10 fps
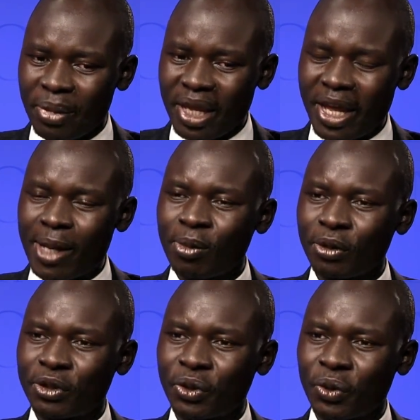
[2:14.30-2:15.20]
being
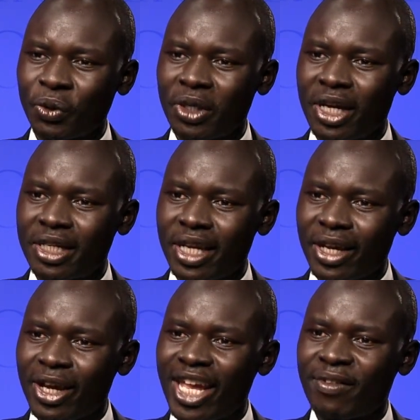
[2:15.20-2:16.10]
able to
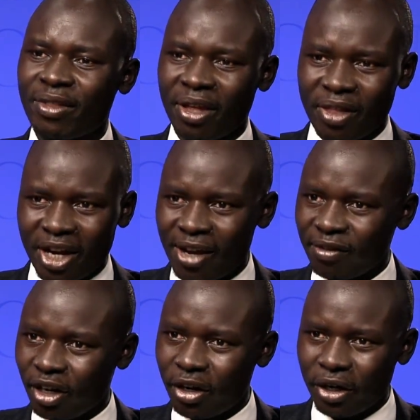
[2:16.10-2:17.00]
take everything that
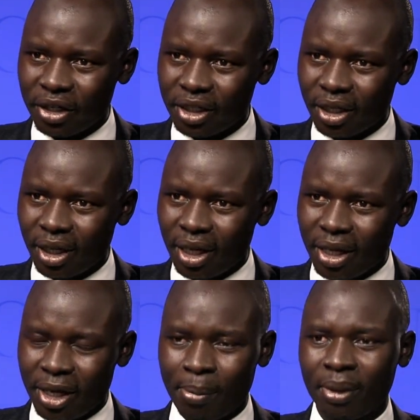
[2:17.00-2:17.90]
I've learned
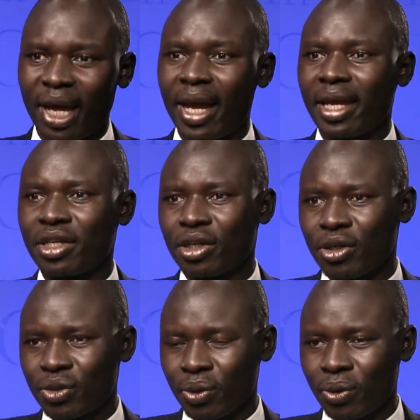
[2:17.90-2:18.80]
and apply it
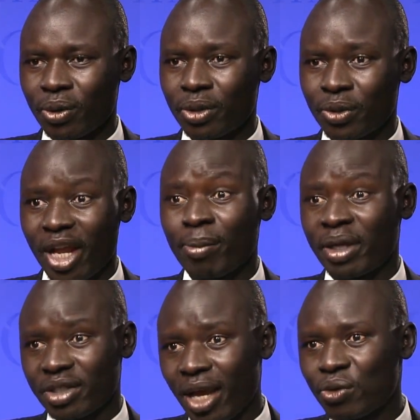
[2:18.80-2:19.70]
to
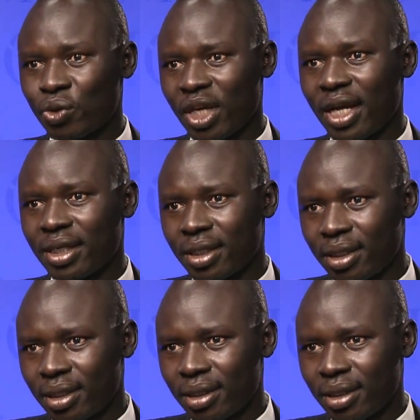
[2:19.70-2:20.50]
helping South Sudan.